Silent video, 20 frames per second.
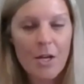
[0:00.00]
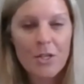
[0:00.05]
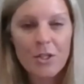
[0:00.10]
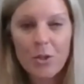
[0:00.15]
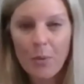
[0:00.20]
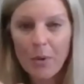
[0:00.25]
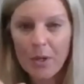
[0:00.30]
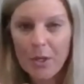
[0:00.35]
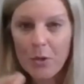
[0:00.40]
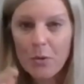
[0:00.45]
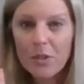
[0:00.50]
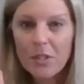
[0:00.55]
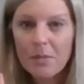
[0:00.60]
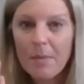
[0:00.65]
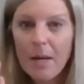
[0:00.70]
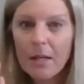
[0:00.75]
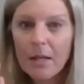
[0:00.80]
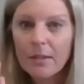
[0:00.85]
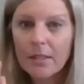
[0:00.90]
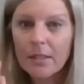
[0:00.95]
So when you
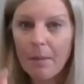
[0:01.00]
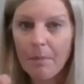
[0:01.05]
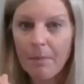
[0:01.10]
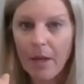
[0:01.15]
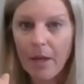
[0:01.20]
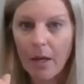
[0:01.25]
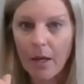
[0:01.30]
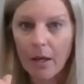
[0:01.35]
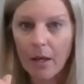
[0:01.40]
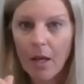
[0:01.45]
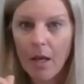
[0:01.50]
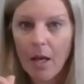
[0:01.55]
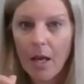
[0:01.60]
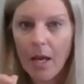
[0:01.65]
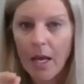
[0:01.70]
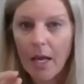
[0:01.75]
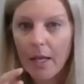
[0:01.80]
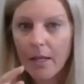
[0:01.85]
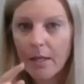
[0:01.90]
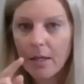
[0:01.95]
smell something,
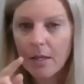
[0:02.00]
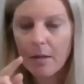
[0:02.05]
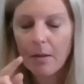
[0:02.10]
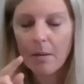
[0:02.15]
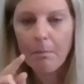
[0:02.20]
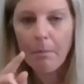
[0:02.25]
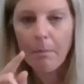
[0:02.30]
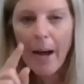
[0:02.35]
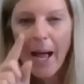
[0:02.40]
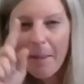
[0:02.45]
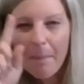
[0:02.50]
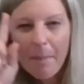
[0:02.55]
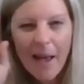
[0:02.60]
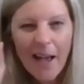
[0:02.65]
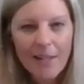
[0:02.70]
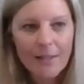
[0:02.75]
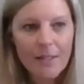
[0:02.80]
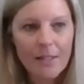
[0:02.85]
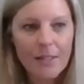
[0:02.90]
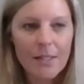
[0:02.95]
it
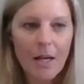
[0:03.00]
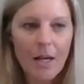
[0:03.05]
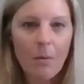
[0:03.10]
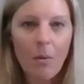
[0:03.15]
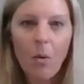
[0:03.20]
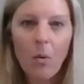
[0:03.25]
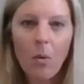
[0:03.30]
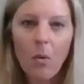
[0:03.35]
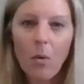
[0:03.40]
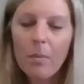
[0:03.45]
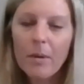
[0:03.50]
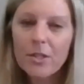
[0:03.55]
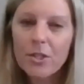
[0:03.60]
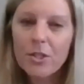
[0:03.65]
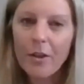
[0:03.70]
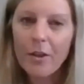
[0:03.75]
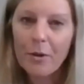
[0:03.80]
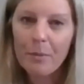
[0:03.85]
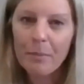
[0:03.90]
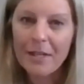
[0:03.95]
bypasses a whole
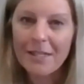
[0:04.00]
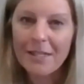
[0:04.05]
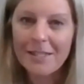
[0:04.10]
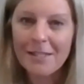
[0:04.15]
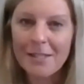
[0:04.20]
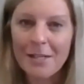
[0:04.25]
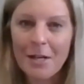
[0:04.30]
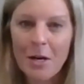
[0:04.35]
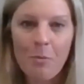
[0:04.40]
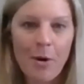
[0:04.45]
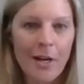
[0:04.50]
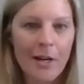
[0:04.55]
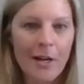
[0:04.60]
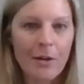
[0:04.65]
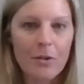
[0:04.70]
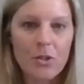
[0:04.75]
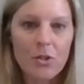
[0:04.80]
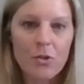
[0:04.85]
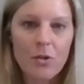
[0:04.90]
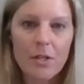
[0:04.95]
bunch of other places in our brain
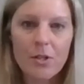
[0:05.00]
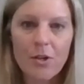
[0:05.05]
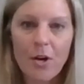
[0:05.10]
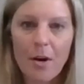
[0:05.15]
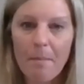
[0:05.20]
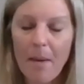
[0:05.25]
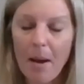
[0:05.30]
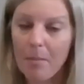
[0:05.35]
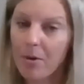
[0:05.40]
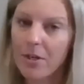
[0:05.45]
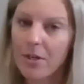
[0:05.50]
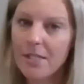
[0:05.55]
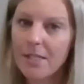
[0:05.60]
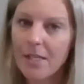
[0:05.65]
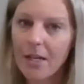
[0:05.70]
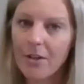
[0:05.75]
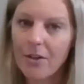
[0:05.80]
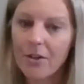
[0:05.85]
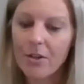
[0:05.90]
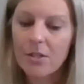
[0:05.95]
and goes straight to our memory
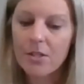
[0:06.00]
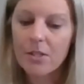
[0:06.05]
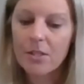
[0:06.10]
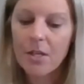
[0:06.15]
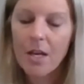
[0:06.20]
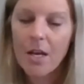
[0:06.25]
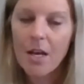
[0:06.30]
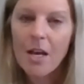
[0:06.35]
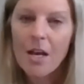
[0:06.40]
centers.